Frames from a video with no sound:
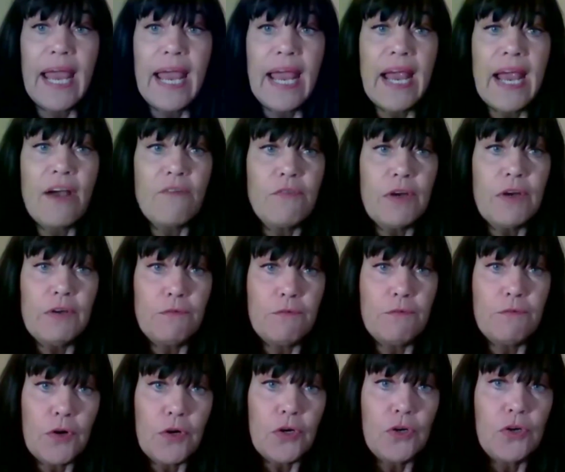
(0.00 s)
every
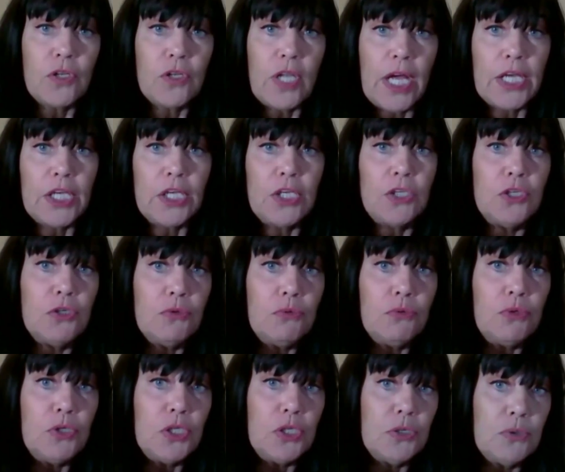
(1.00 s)
vertical line you
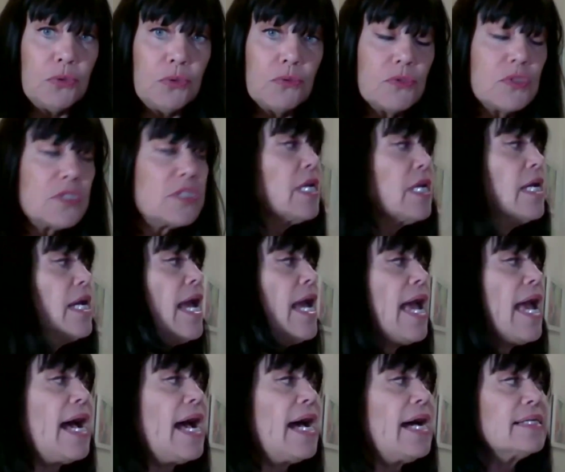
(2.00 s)
use
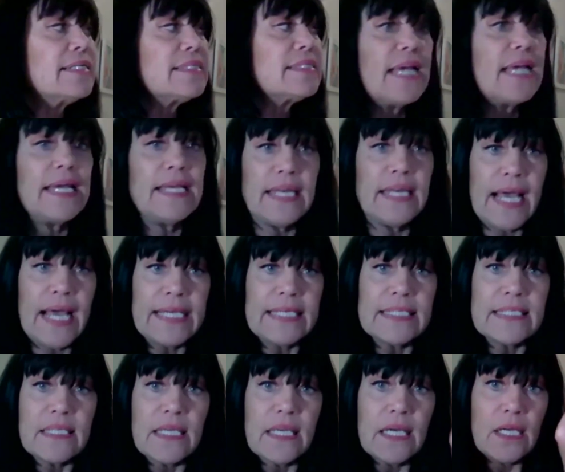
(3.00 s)
has a
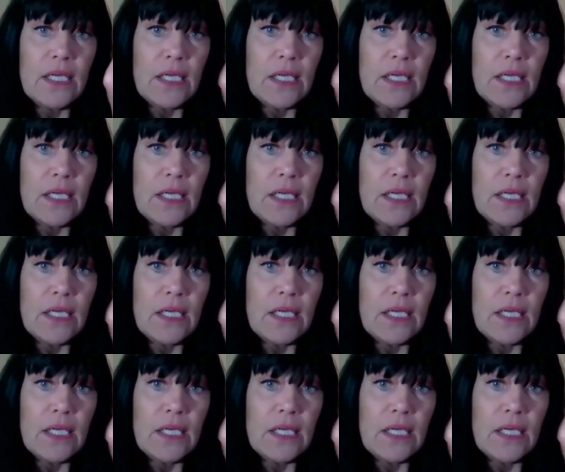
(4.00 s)
nice,